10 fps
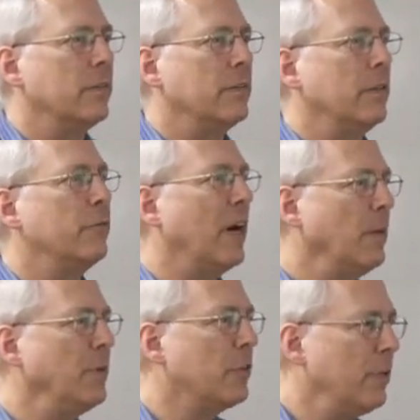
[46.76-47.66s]
the
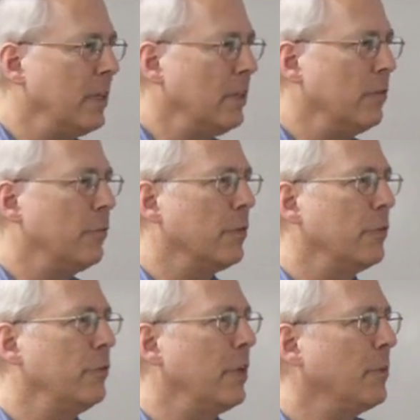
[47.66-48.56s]
environment critic for the
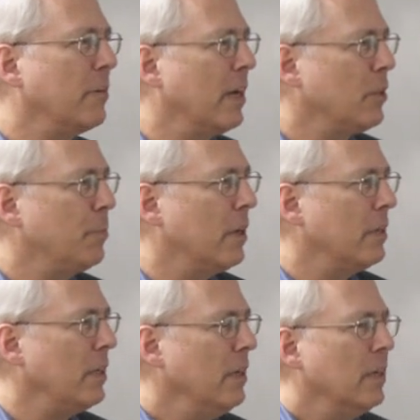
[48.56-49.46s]
New Democratic
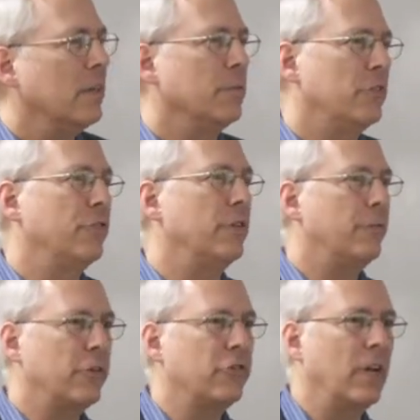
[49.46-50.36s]
Party, which is the
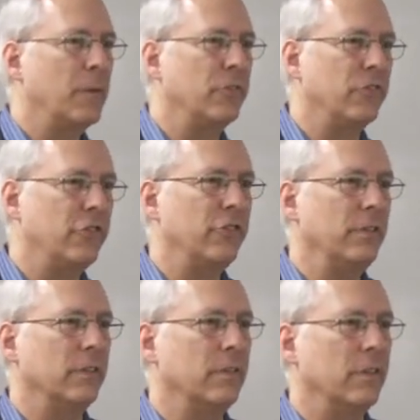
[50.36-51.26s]
official
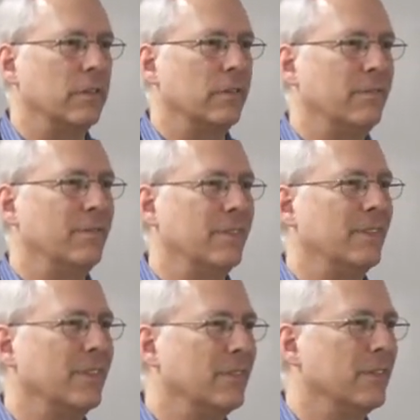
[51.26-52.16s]
opposition in the,
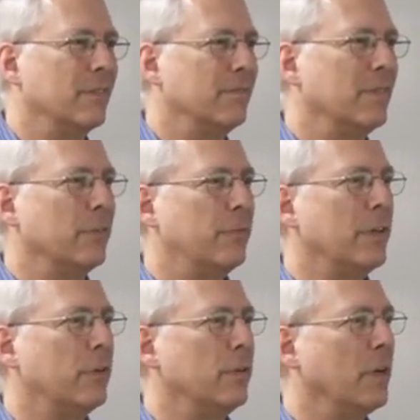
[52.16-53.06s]
in the
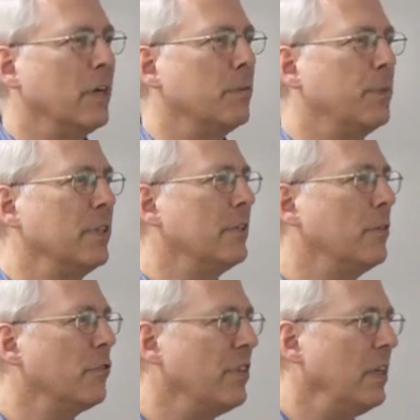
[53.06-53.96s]
federal
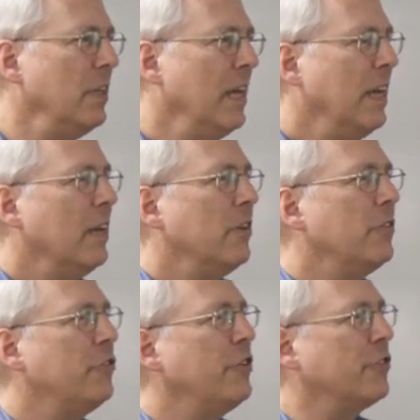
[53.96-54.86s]
political scene.
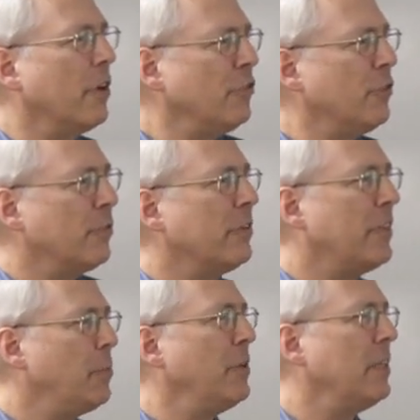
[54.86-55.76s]
She's also the
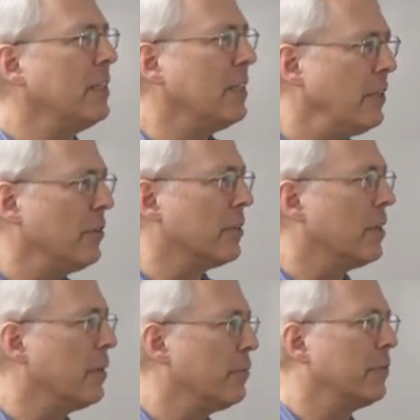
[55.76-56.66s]
deputy
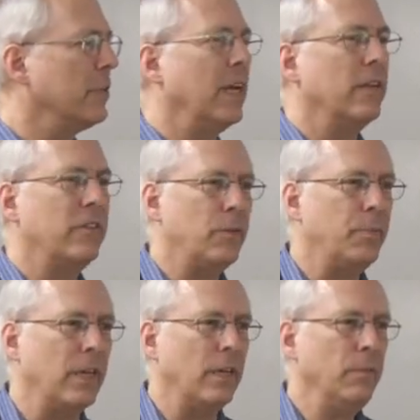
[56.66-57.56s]
leader of the
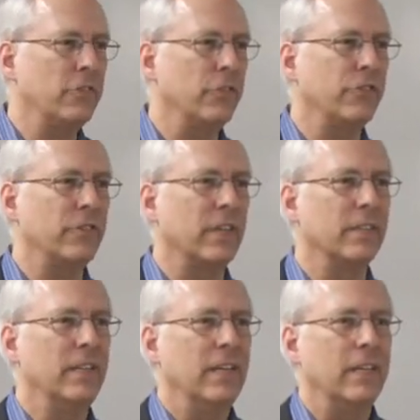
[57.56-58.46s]
NDP, which is
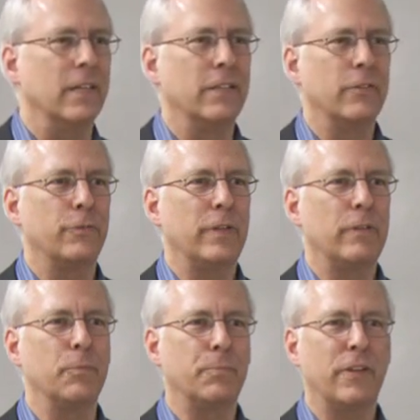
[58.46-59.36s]
uh, another
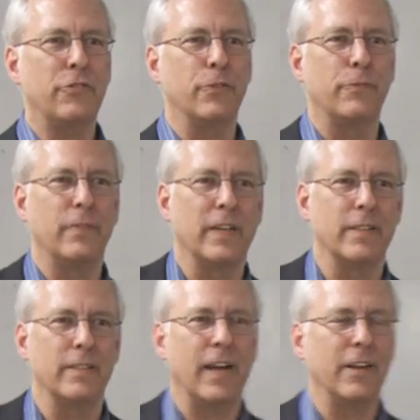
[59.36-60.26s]
very impressive
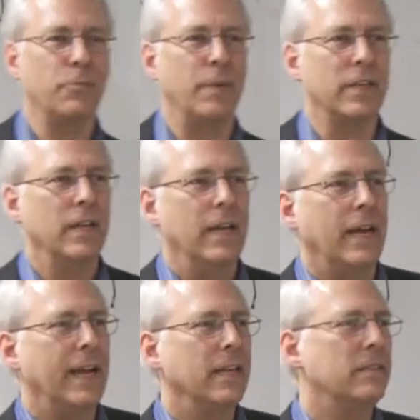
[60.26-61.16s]
uh, aspect.
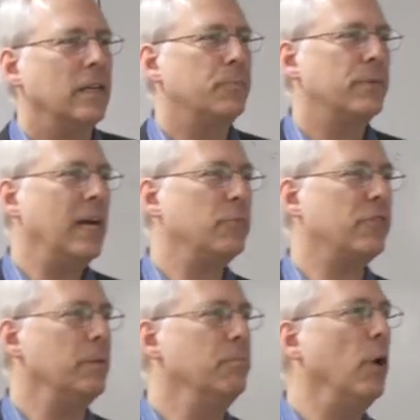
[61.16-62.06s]
And, and
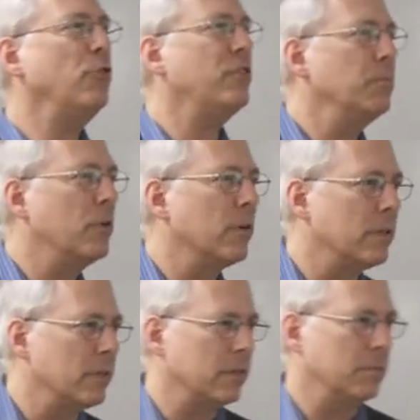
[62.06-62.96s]
perhaps the most
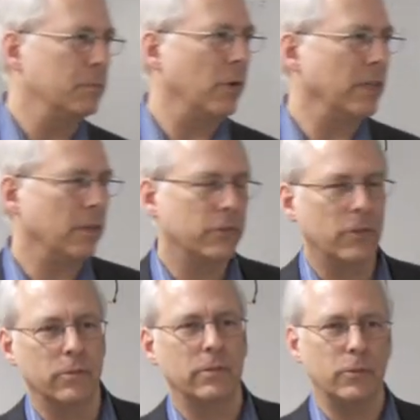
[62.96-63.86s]
important point,
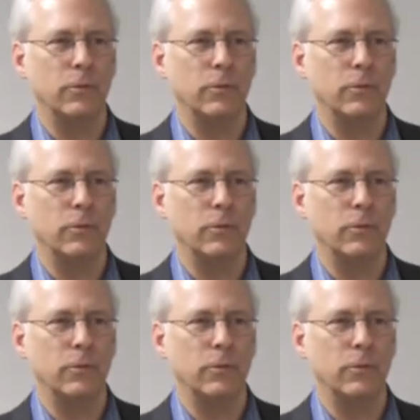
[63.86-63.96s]
although you